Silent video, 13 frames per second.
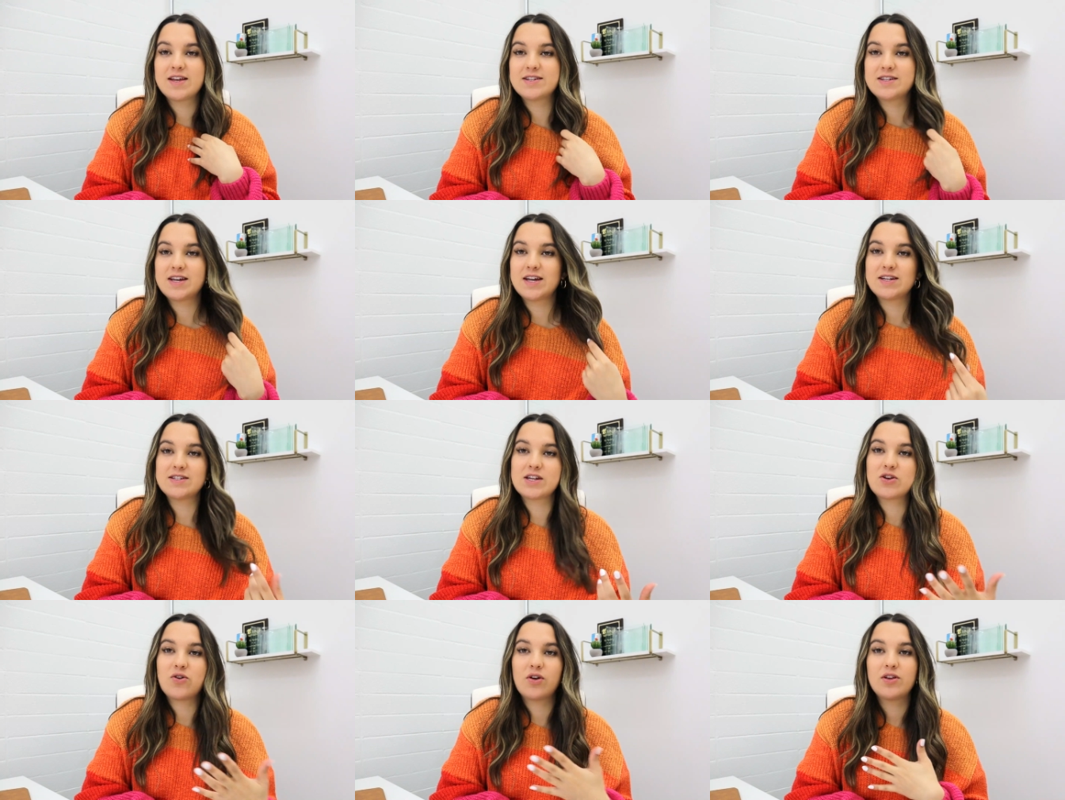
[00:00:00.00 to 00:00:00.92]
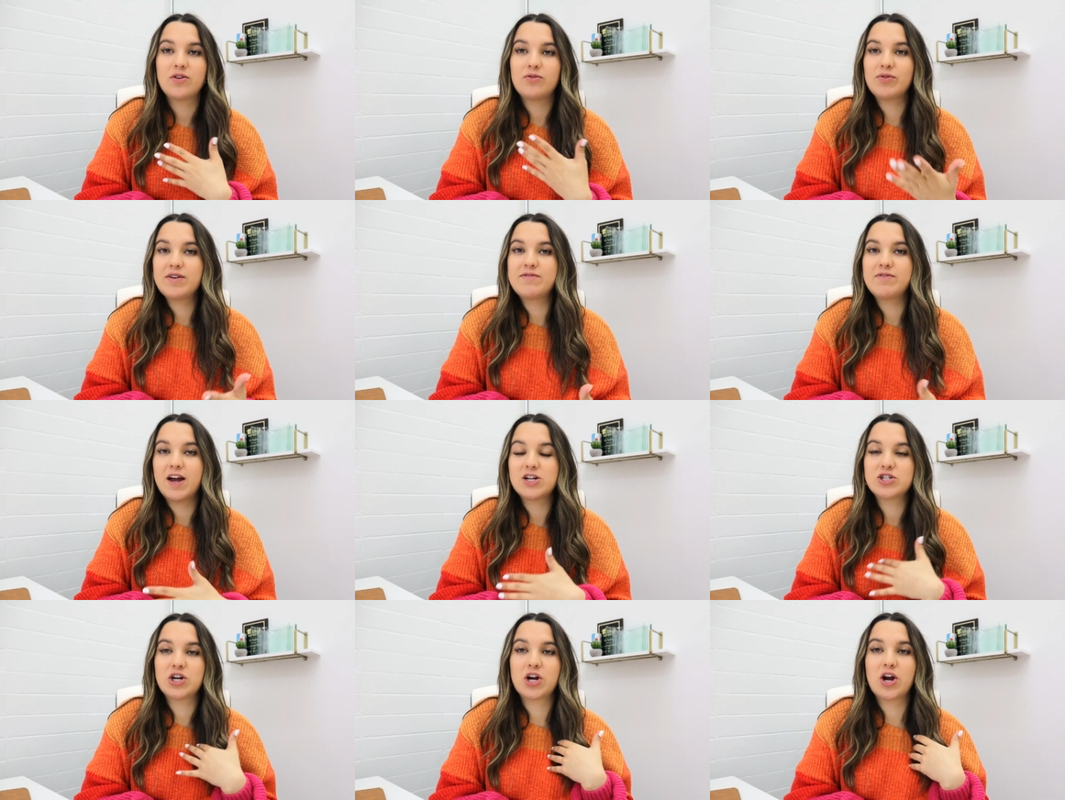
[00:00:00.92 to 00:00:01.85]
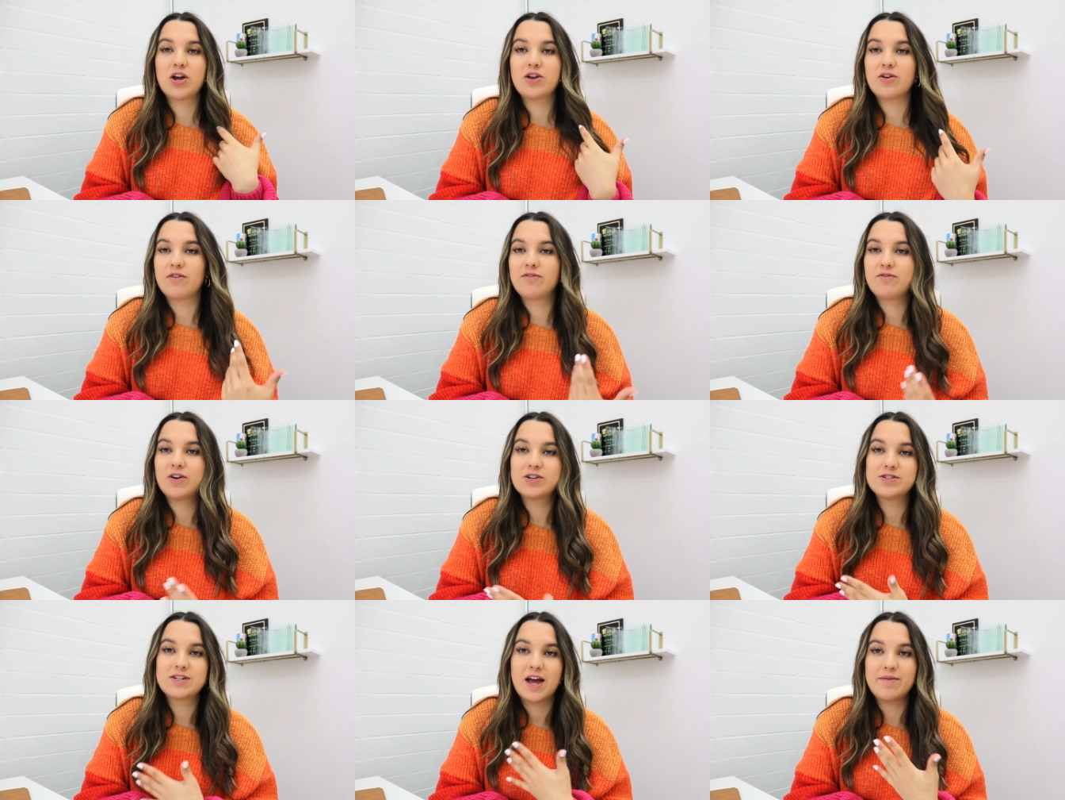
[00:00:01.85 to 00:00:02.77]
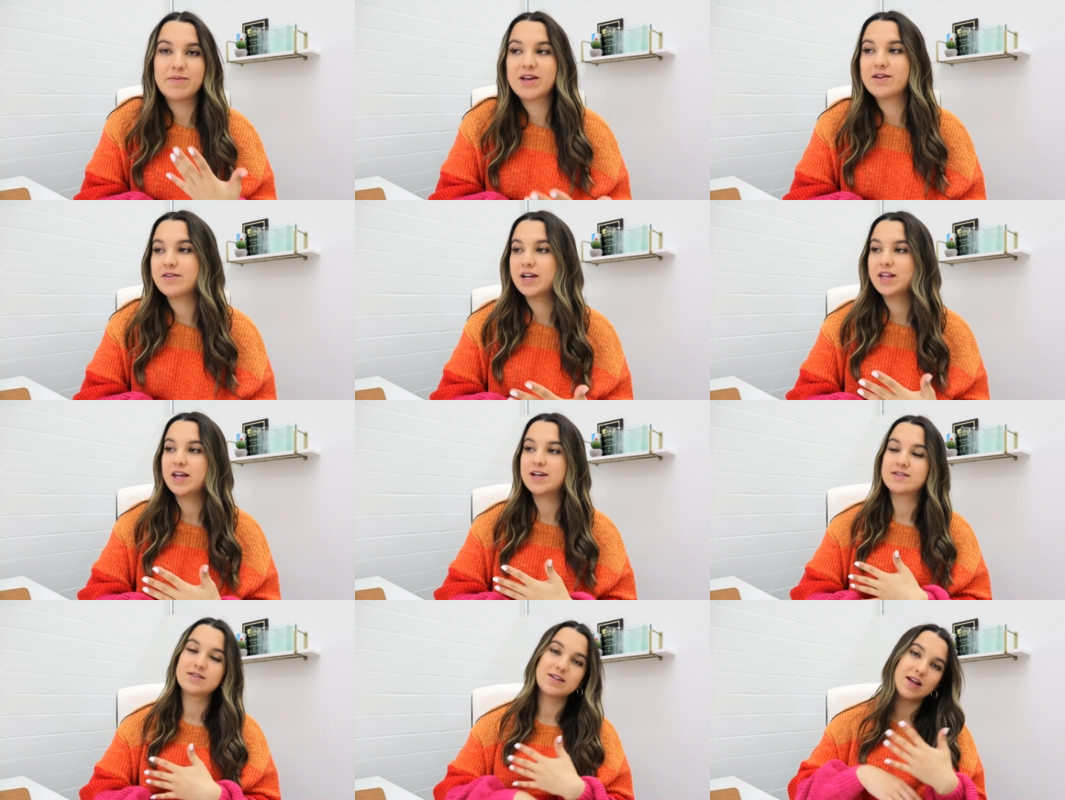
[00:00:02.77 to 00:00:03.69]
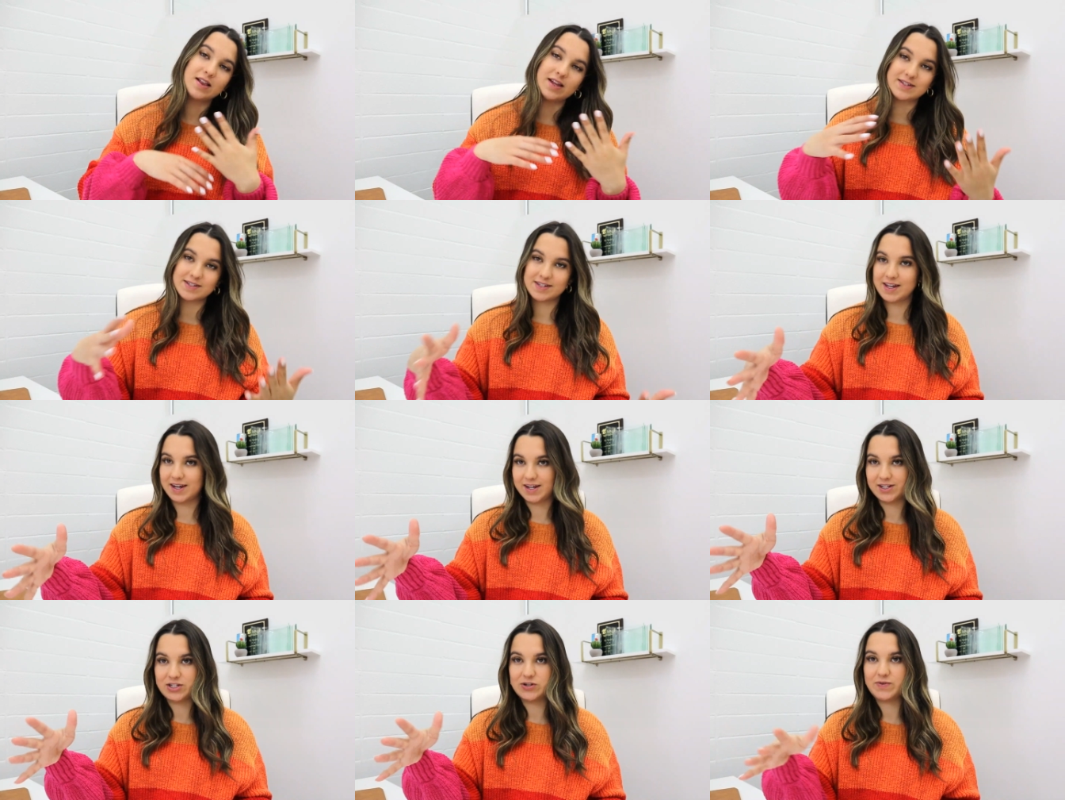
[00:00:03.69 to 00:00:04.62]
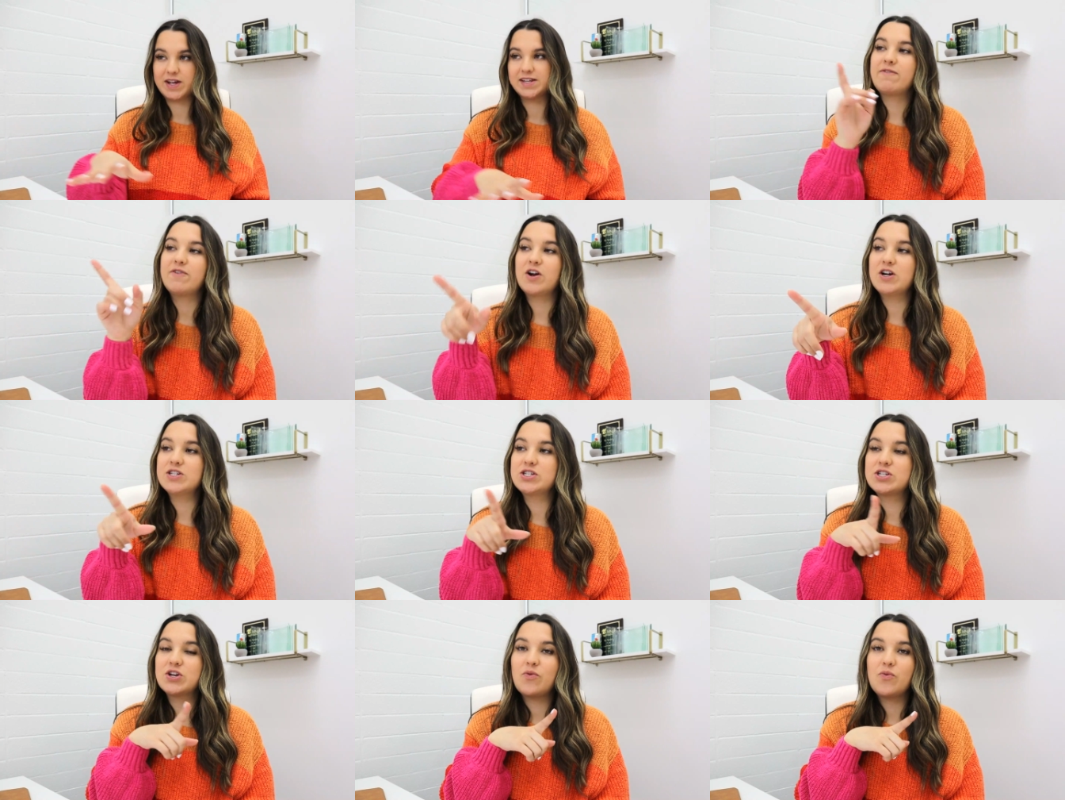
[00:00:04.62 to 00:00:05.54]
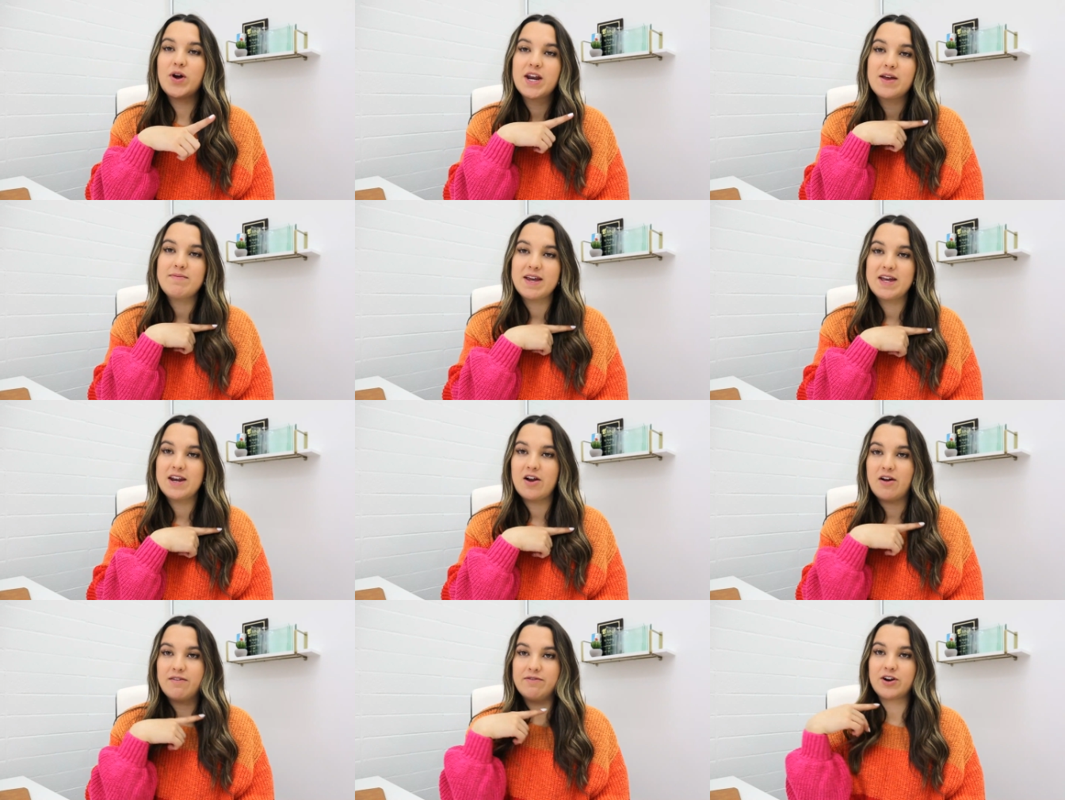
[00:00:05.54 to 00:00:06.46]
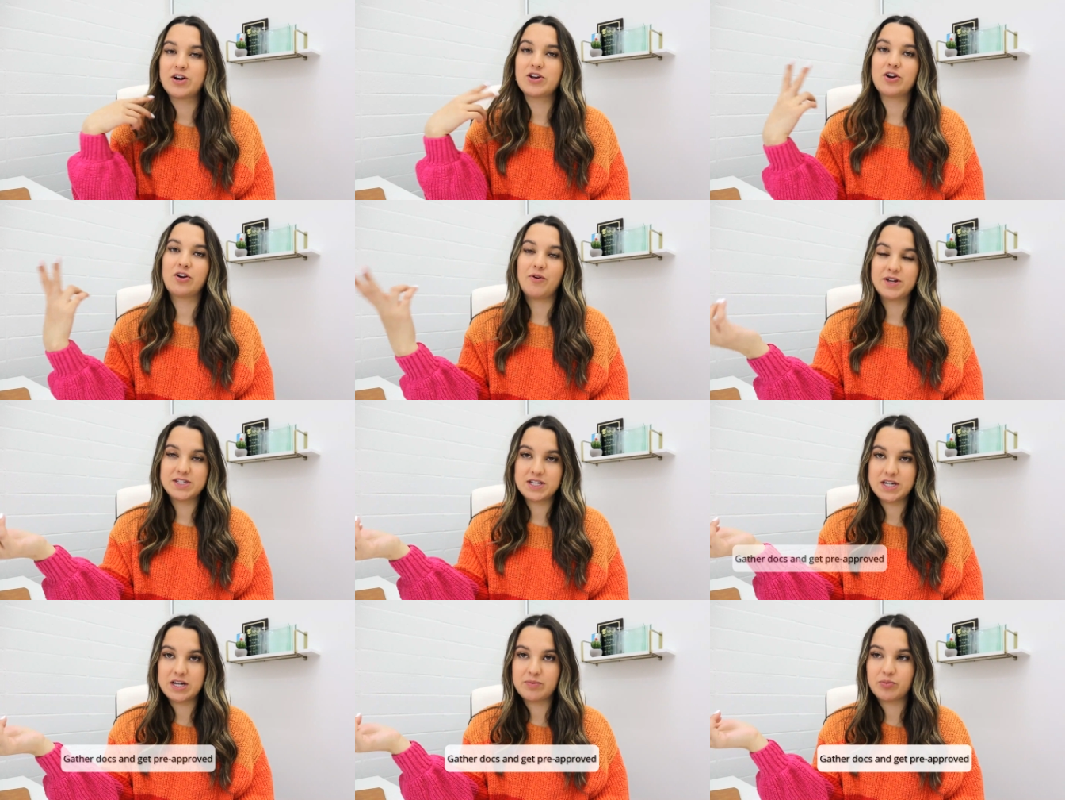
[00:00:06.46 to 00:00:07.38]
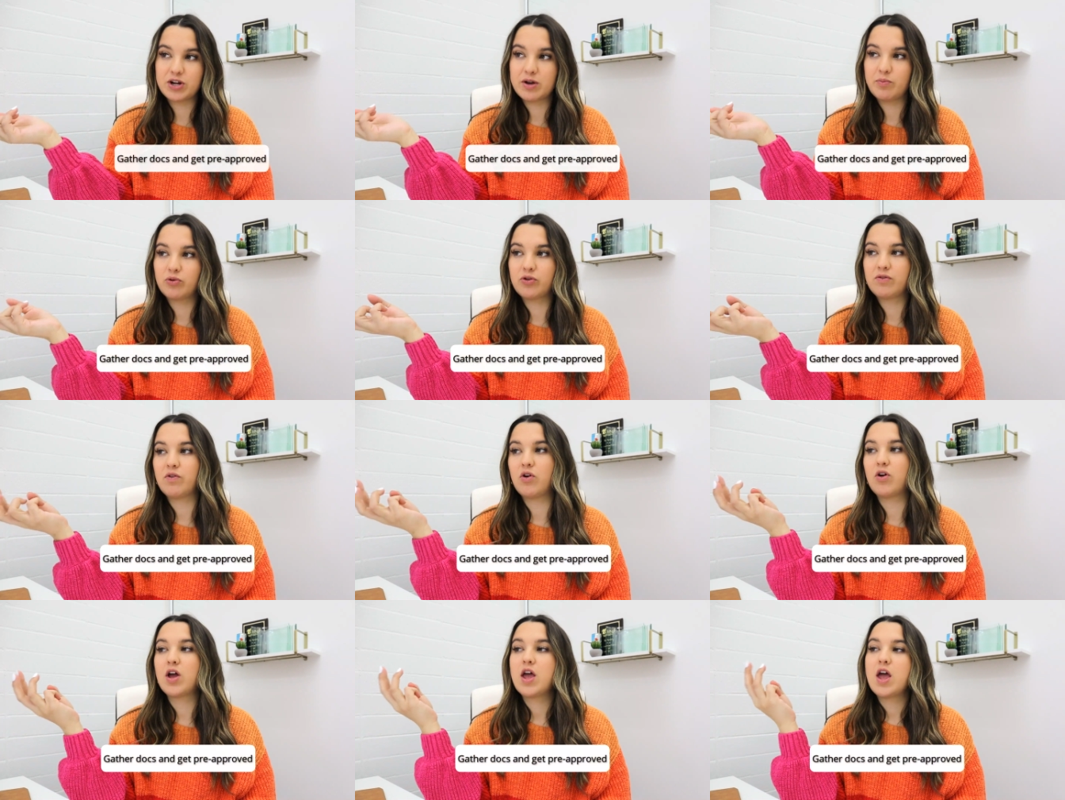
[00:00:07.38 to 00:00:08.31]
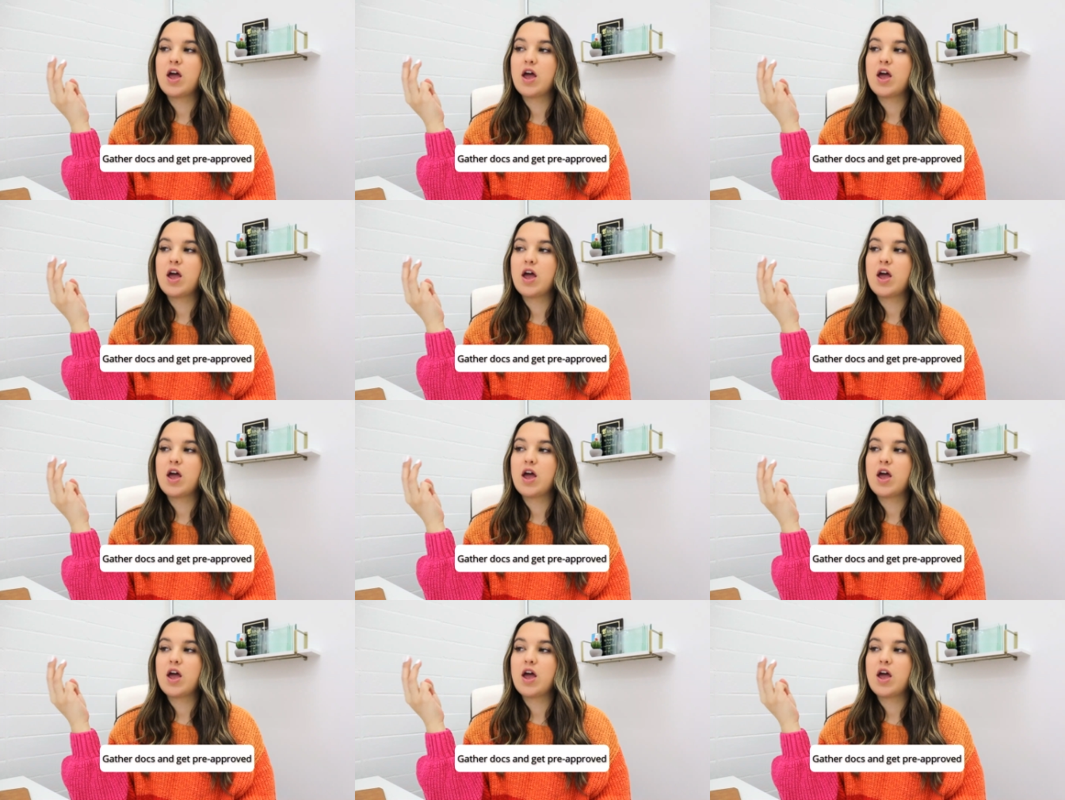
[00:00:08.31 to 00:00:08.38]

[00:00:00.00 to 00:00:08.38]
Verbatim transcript: this is your little refresher, your first time hearing this. Let's get into it. First, when making an offer, you're going to need a pre approval.